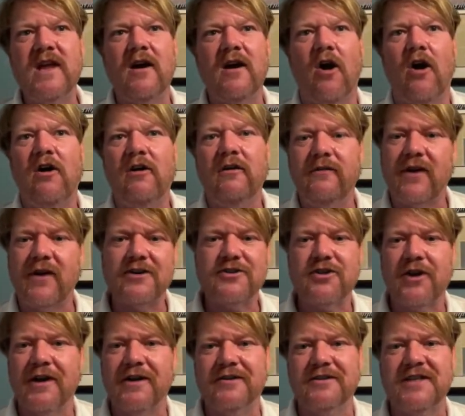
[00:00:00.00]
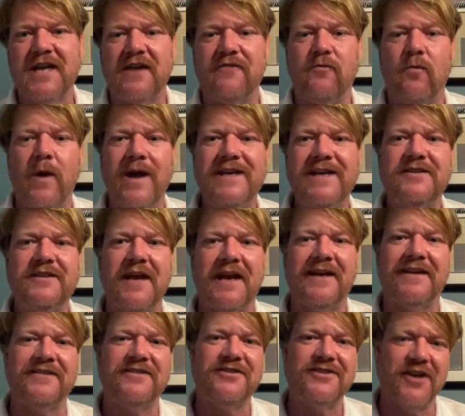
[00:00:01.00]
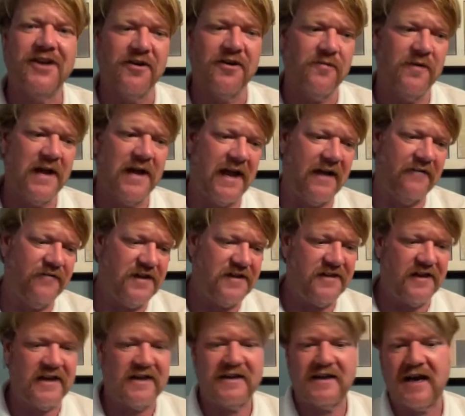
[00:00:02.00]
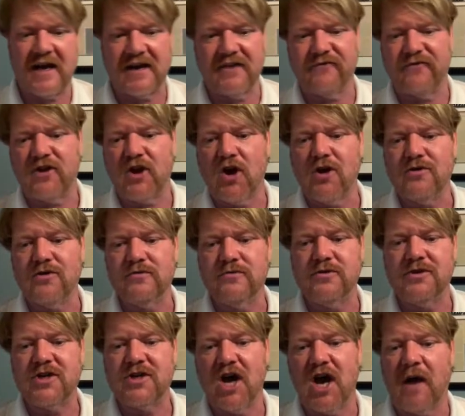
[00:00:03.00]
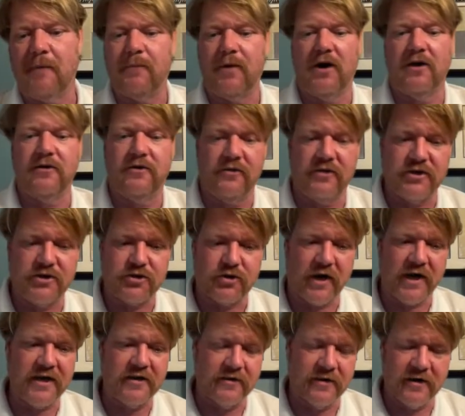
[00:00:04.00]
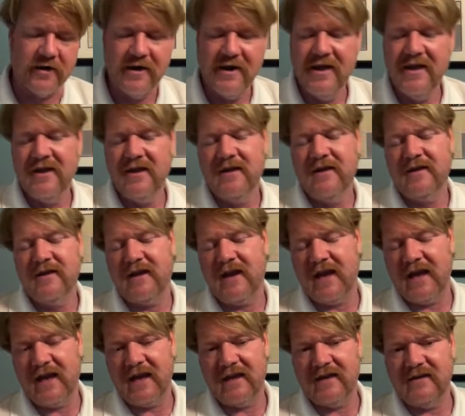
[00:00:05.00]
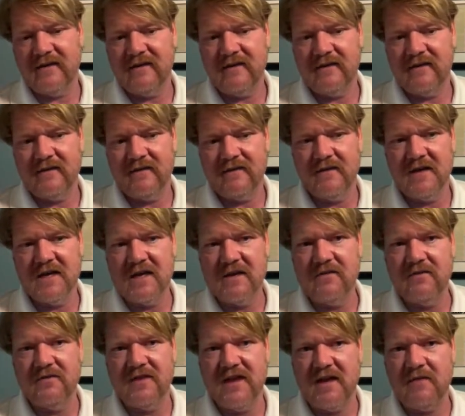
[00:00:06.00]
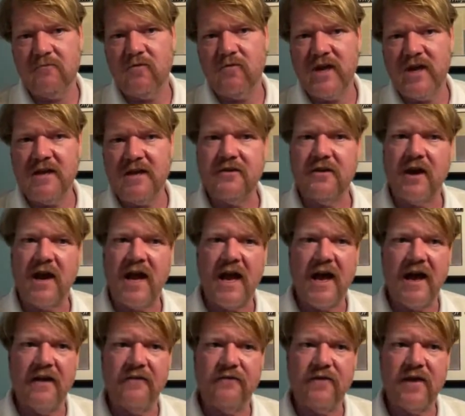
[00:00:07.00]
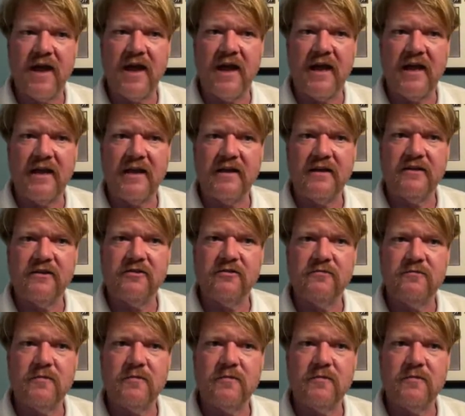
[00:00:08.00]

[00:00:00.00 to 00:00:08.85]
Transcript: all of our trailers have waste tanks, so everything kind of goes up under the trailer, and then we either have a